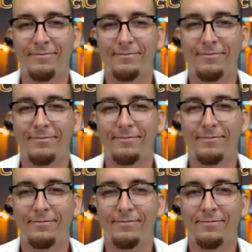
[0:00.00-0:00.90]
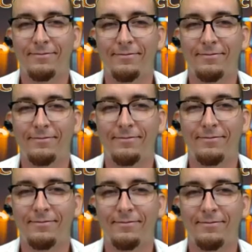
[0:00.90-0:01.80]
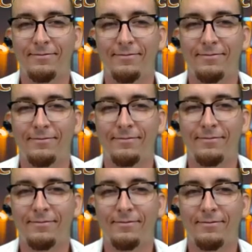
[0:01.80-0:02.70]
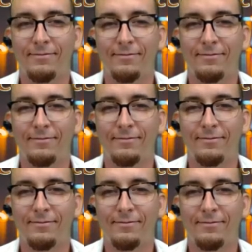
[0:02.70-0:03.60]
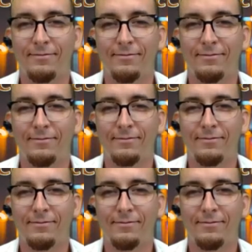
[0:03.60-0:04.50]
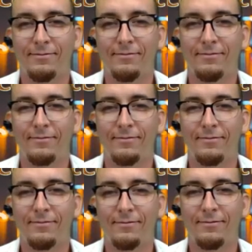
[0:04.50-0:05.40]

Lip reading: (silent)